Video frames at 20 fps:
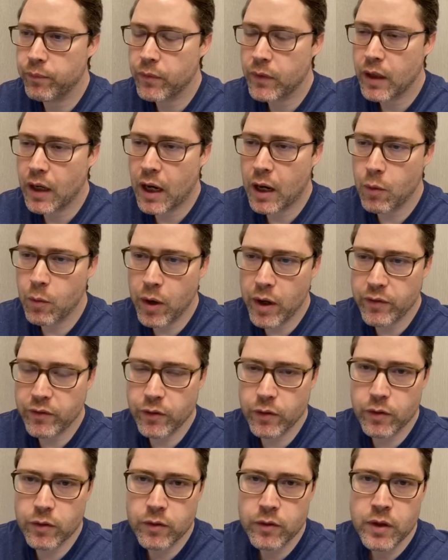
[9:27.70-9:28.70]

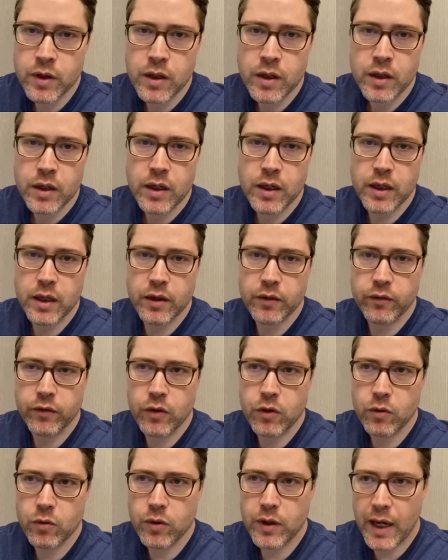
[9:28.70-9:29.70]
However, if
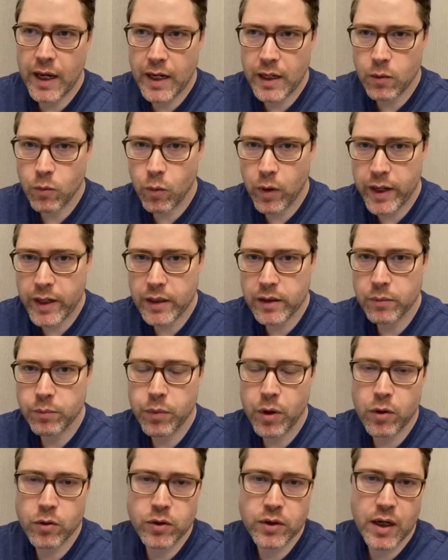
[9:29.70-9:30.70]
you gain weight
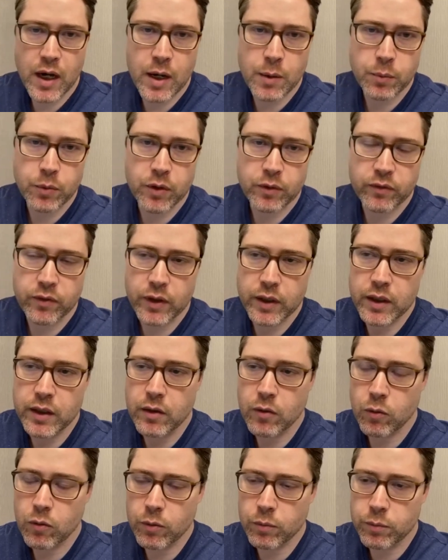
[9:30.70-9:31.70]
post-operatively
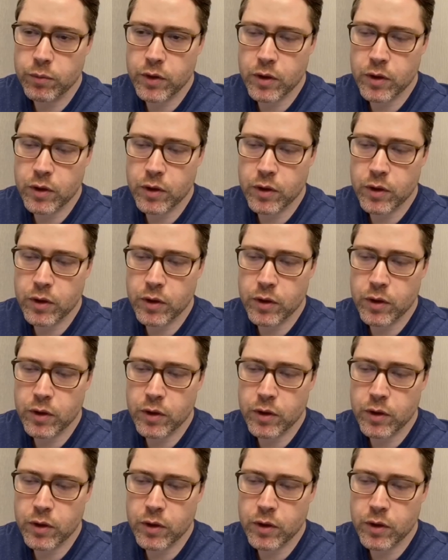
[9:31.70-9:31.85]
or